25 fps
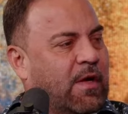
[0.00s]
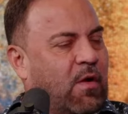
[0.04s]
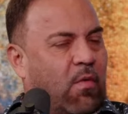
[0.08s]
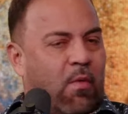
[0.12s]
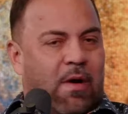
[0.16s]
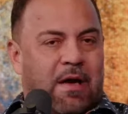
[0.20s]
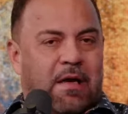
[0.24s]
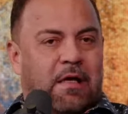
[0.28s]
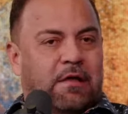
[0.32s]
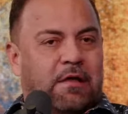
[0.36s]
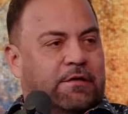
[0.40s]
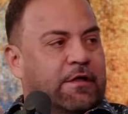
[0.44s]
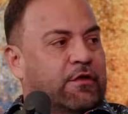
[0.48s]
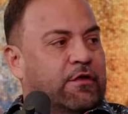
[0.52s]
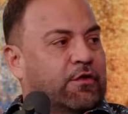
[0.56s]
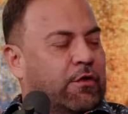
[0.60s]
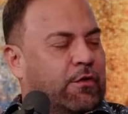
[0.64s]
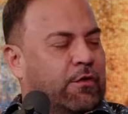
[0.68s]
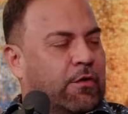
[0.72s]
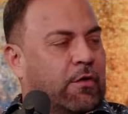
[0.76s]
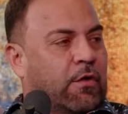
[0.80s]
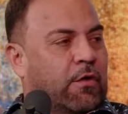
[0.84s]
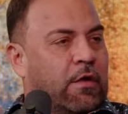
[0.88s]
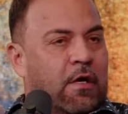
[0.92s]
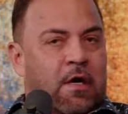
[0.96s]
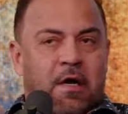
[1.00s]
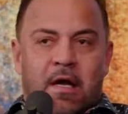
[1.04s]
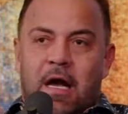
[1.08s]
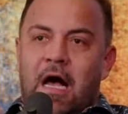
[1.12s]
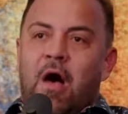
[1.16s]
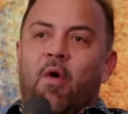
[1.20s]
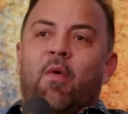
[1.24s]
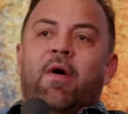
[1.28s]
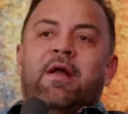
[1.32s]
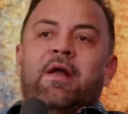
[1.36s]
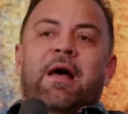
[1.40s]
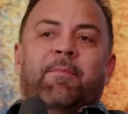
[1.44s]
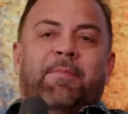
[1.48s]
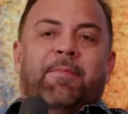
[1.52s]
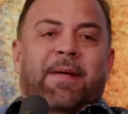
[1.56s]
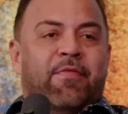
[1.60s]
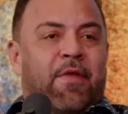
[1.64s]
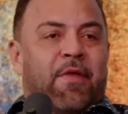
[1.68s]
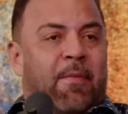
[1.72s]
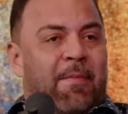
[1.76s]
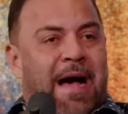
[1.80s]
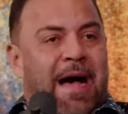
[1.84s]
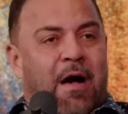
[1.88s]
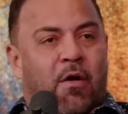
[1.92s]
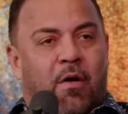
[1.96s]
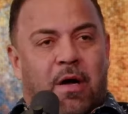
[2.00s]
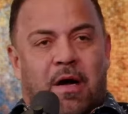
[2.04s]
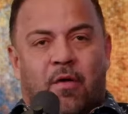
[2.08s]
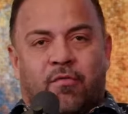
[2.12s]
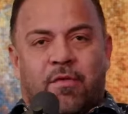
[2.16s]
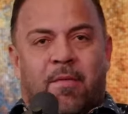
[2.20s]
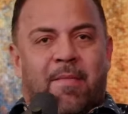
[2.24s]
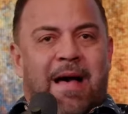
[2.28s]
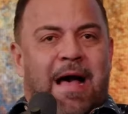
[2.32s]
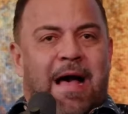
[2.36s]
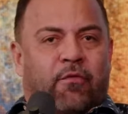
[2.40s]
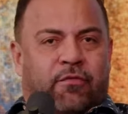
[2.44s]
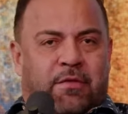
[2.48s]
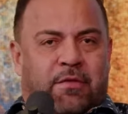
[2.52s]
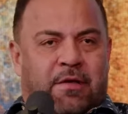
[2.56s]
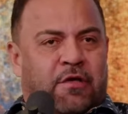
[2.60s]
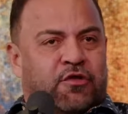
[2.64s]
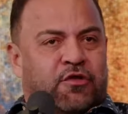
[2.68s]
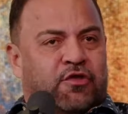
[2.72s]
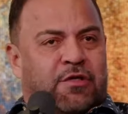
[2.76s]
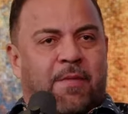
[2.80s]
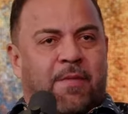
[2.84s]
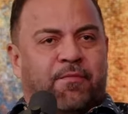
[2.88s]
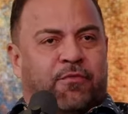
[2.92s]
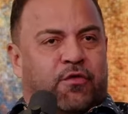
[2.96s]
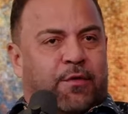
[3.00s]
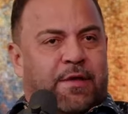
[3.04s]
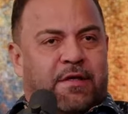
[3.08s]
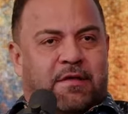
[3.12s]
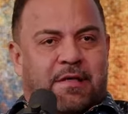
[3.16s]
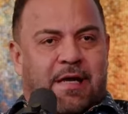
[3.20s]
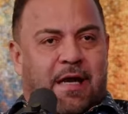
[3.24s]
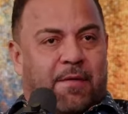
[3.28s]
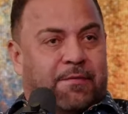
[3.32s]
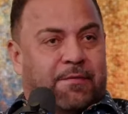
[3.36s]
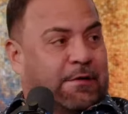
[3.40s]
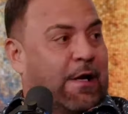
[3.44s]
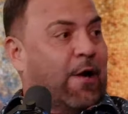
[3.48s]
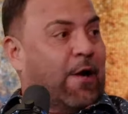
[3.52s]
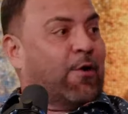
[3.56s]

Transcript: What else did you do? I went up on the, mount, on the mountain and jumped three times. I'm